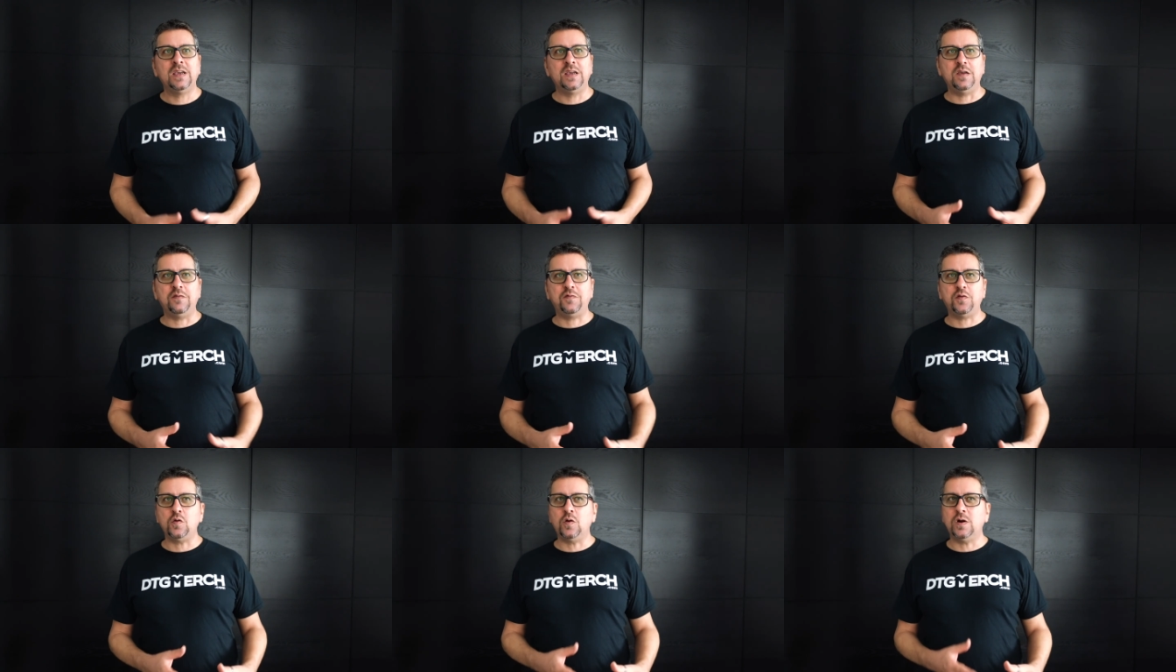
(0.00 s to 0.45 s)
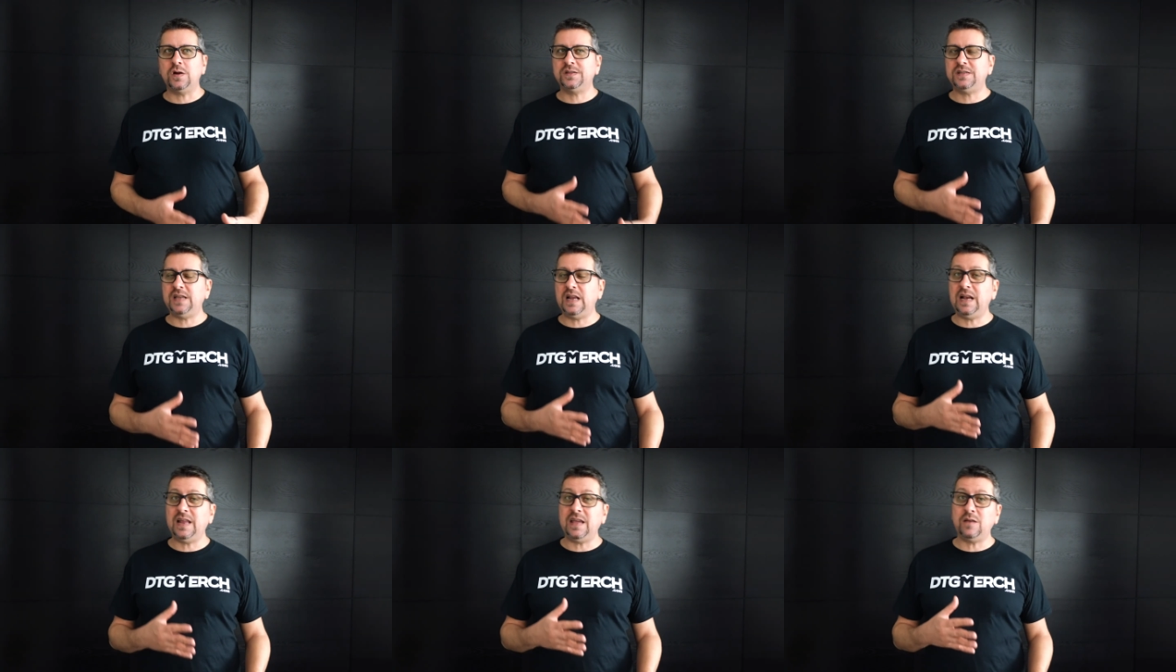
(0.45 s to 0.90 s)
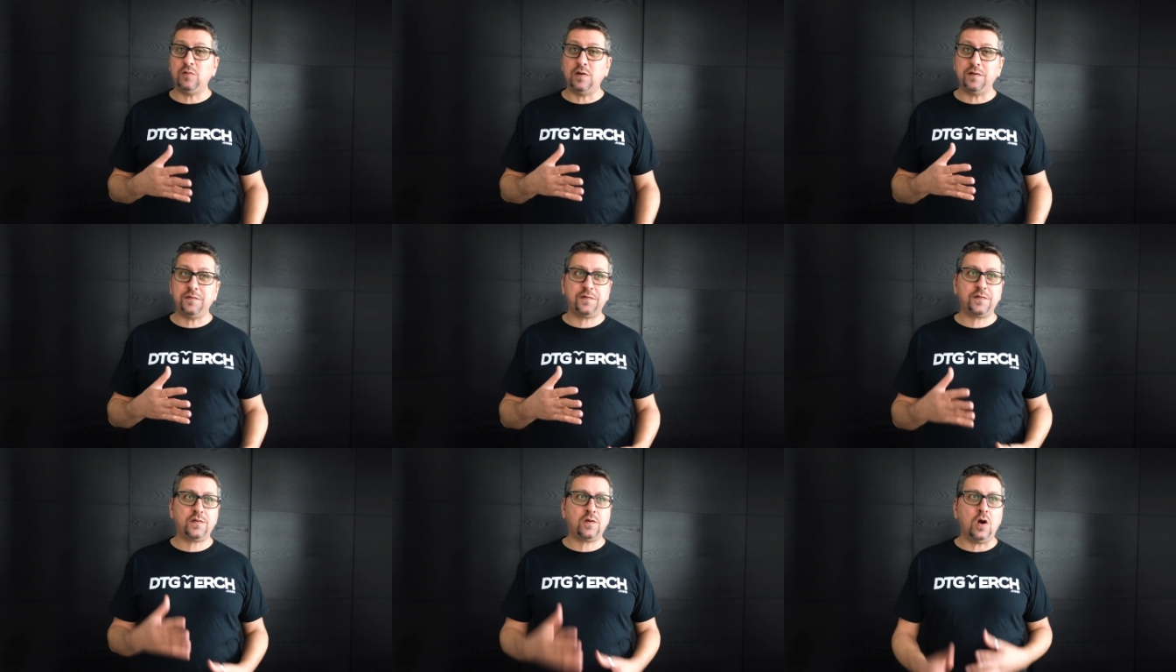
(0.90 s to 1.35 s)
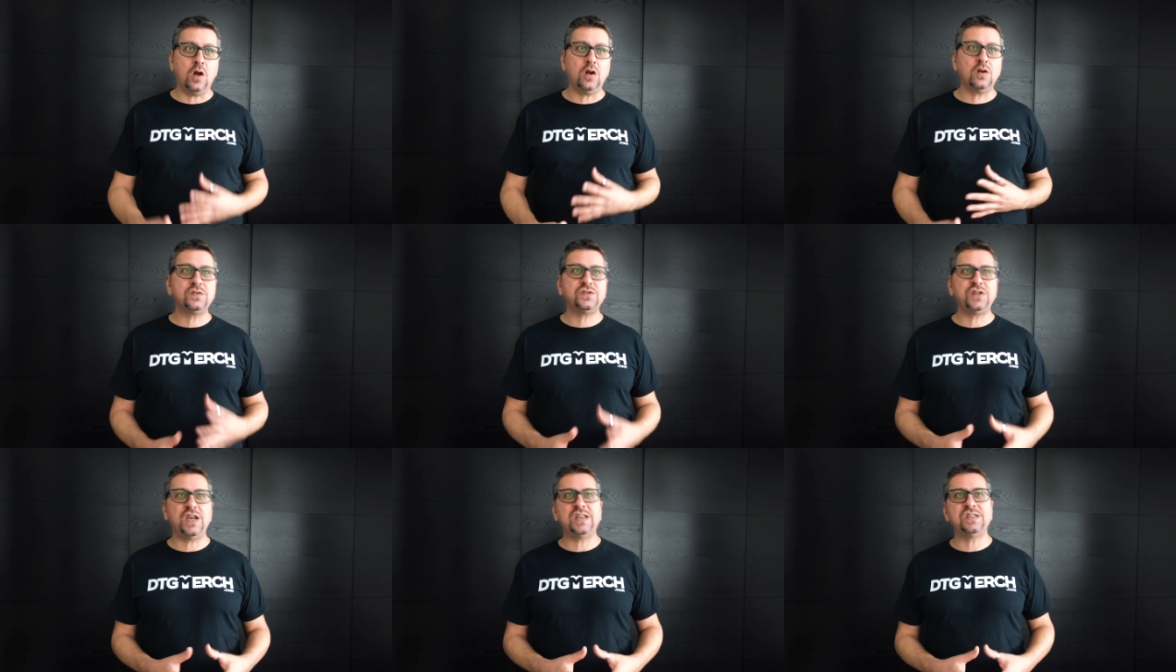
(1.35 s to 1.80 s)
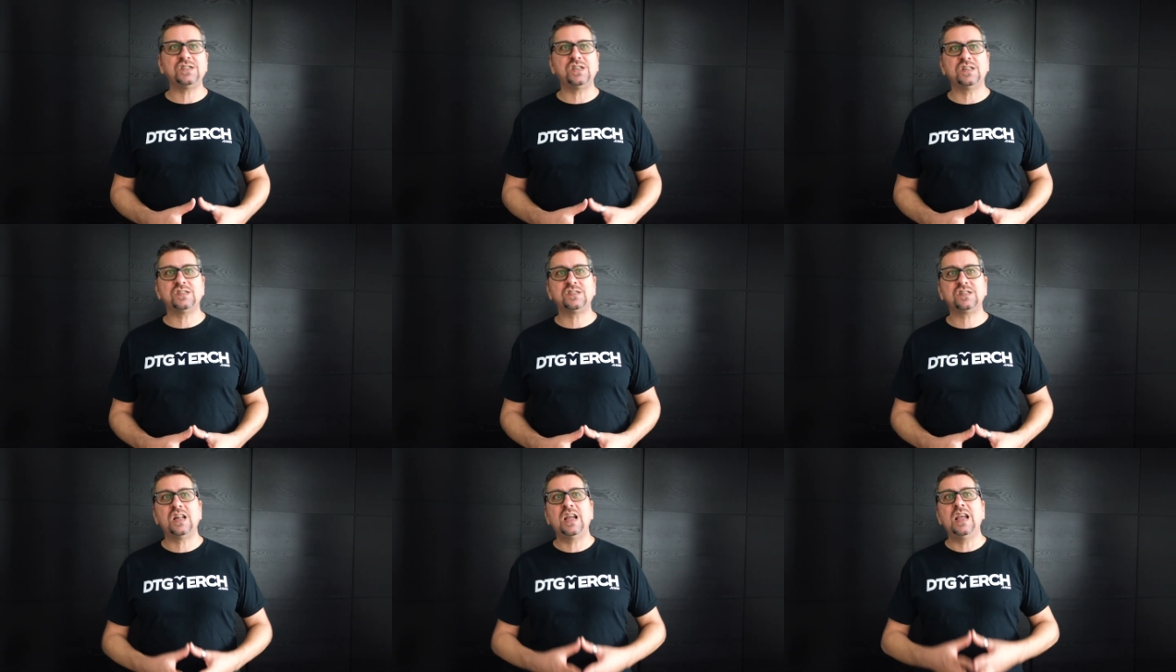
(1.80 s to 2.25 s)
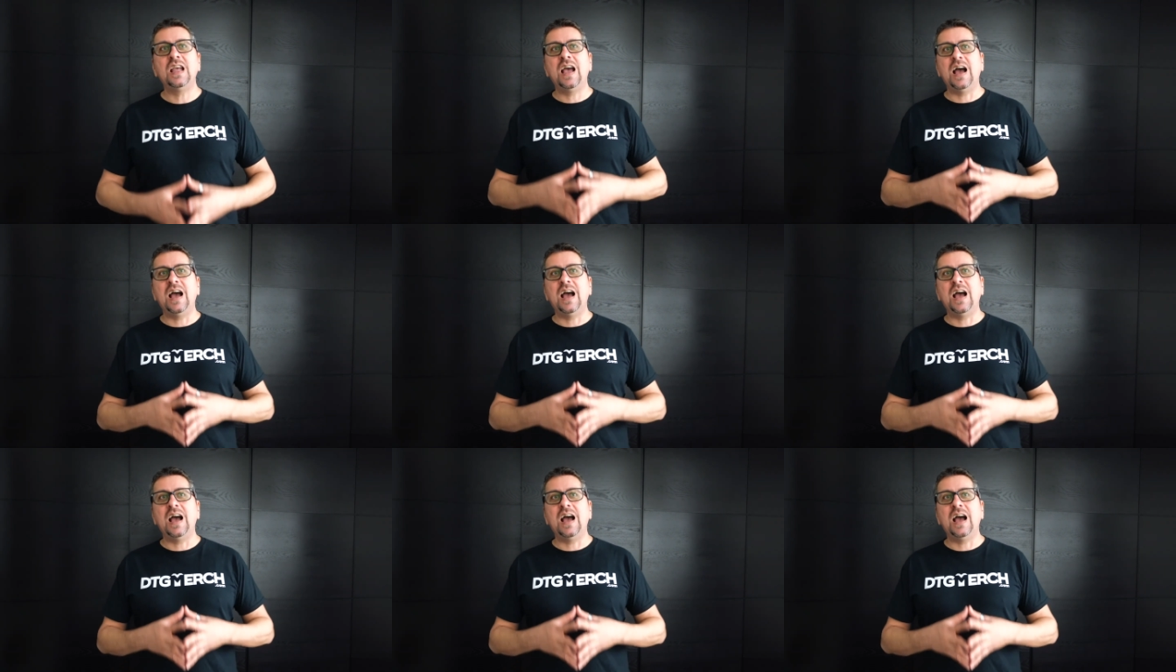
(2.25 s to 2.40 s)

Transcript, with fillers: if you are dealing with color changes,